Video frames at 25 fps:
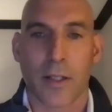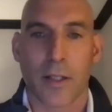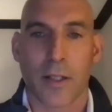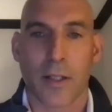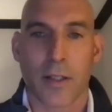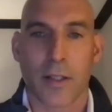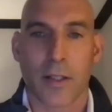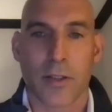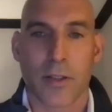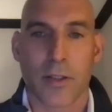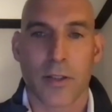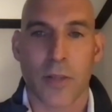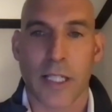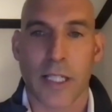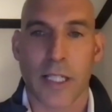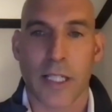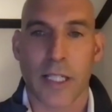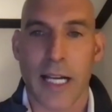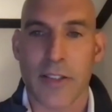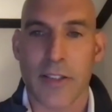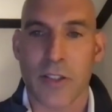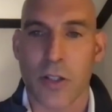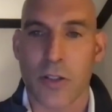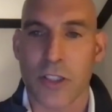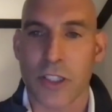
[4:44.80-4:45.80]
Sherman got his
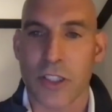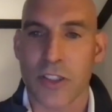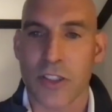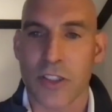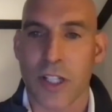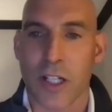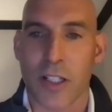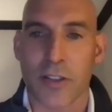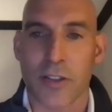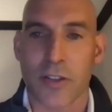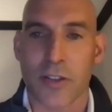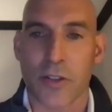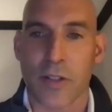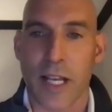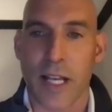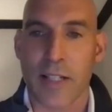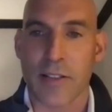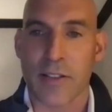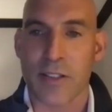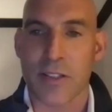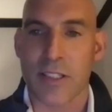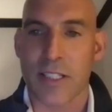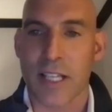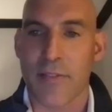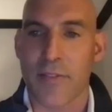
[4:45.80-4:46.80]
coaching start in
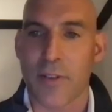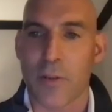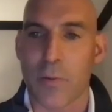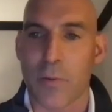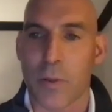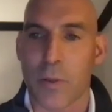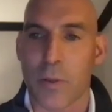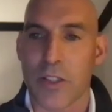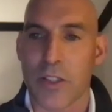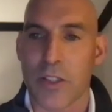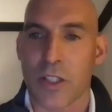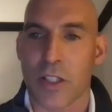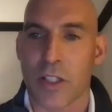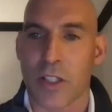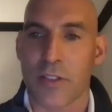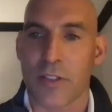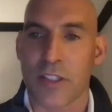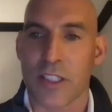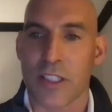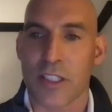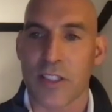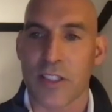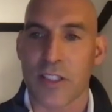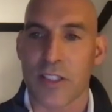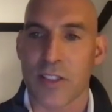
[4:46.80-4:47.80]
2007 when he served as the
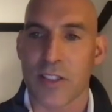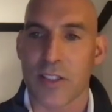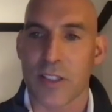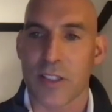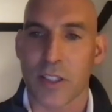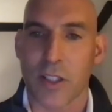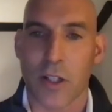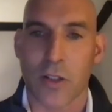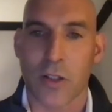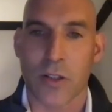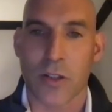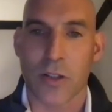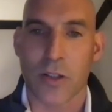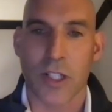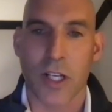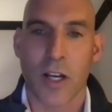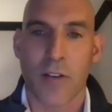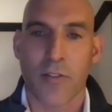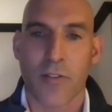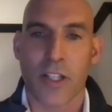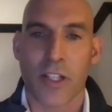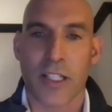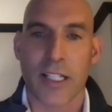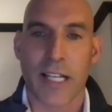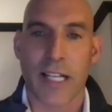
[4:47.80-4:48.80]
assistant coach
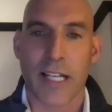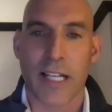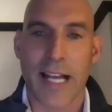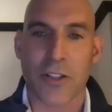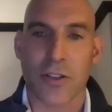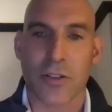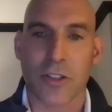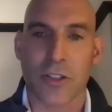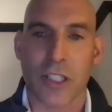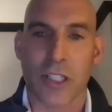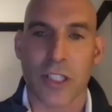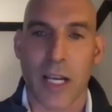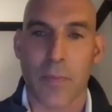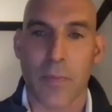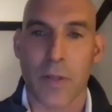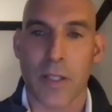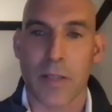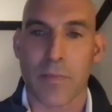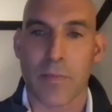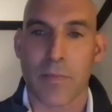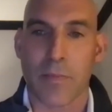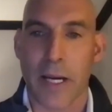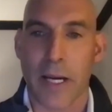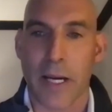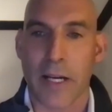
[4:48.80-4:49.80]
for the national
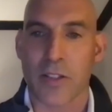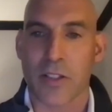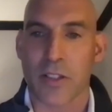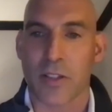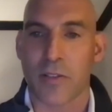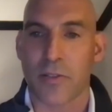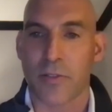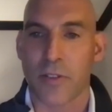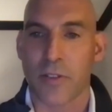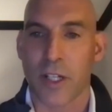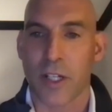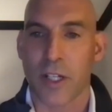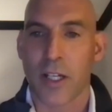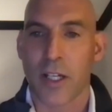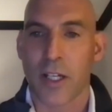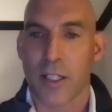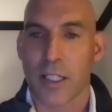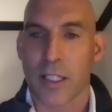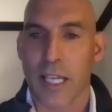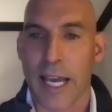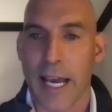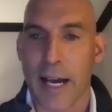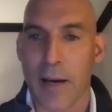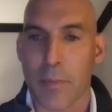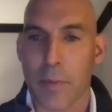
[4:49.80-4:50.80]
champion Bears of
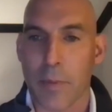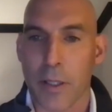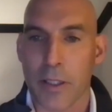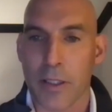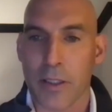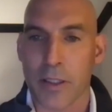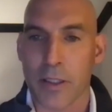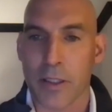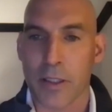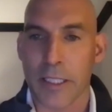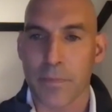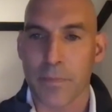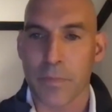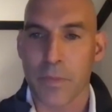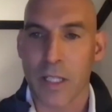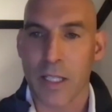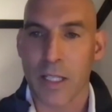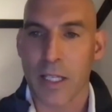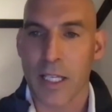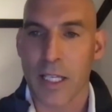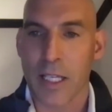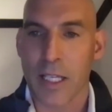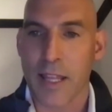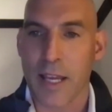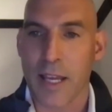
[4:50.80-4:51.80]
Cal Berkeley.
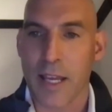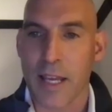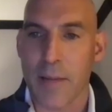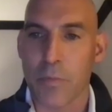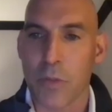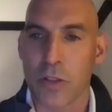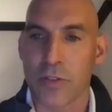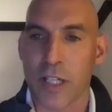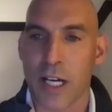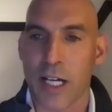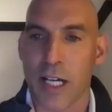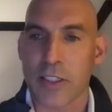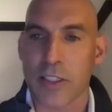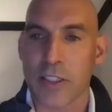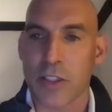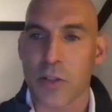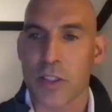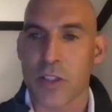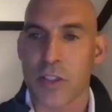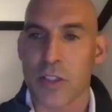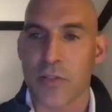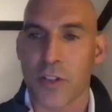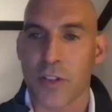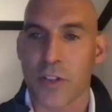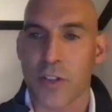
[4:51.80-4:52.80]
He then moved on to his
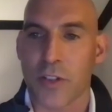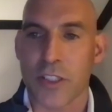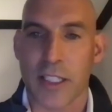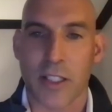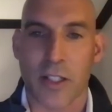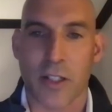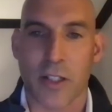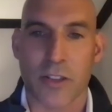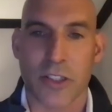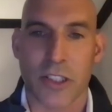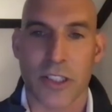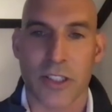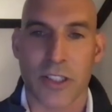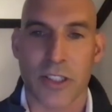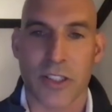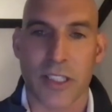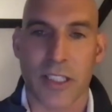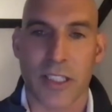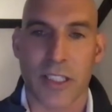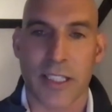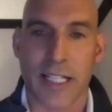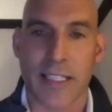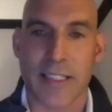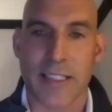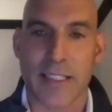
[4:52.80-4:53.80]
first head coaching
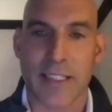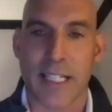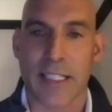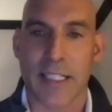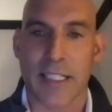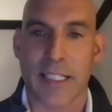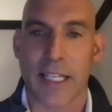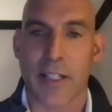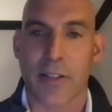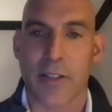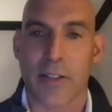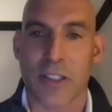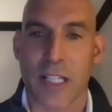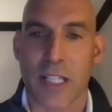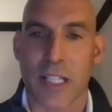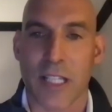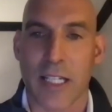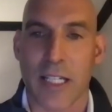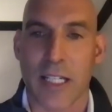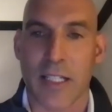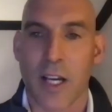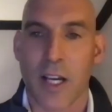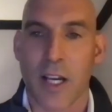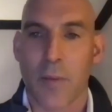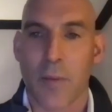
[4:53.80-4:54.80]
stint at San Diego State,
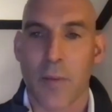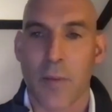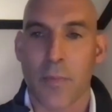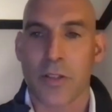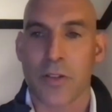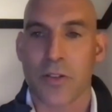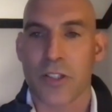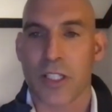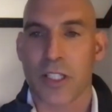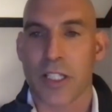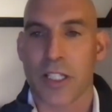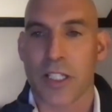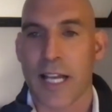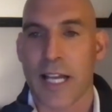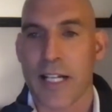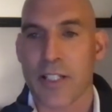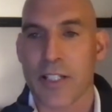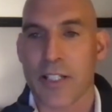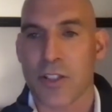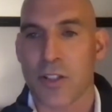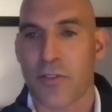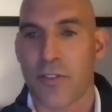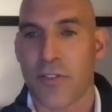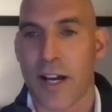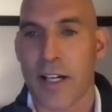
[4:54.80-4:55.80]
producing a
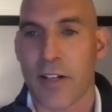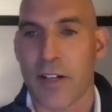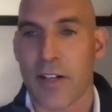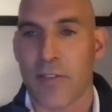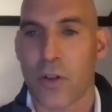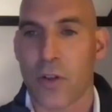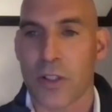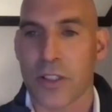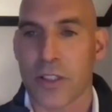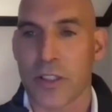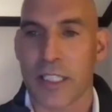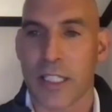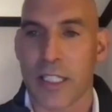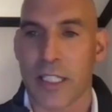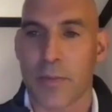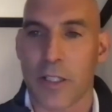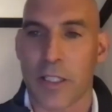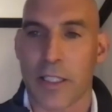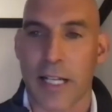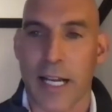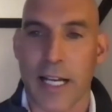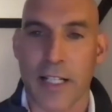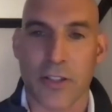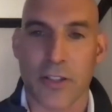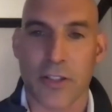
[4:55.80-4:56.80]
national Final Four team and a
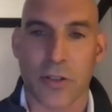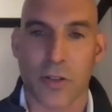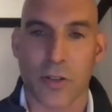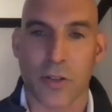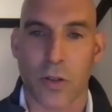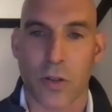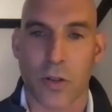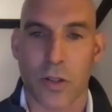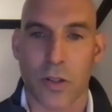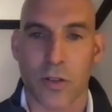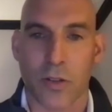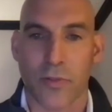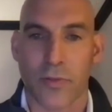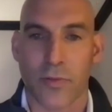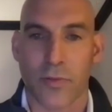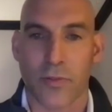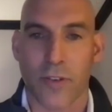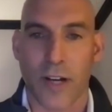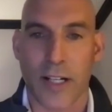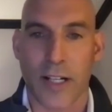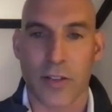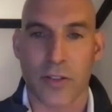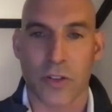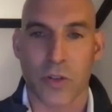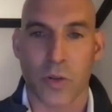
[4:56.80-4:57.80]
national
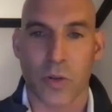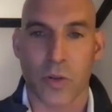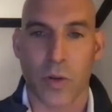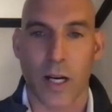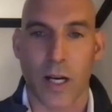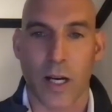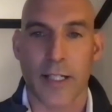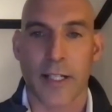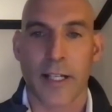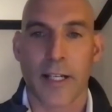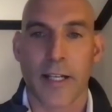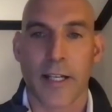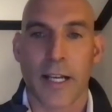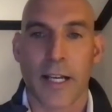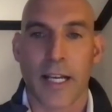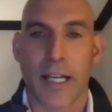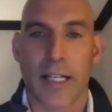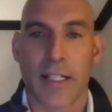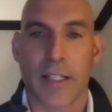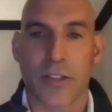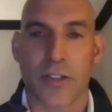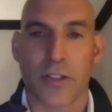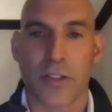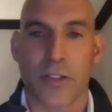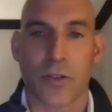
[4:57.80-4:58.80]
quarterfinal squad in
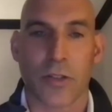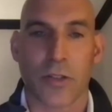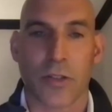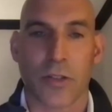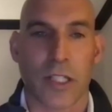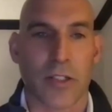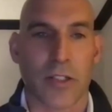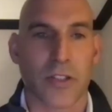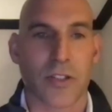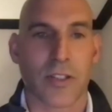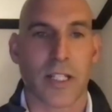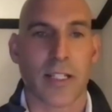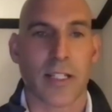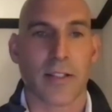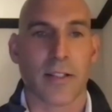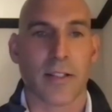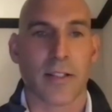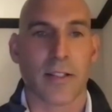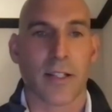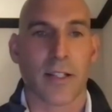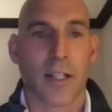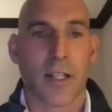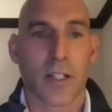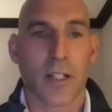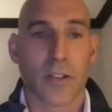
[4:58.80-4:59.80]
his 2-year stint.
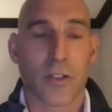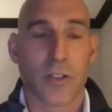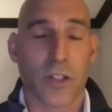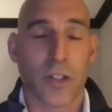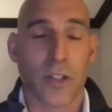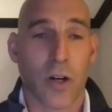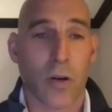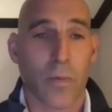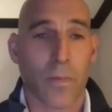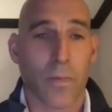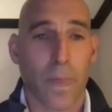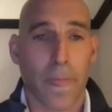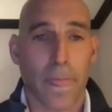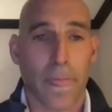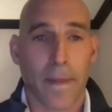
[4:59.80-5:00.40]
So,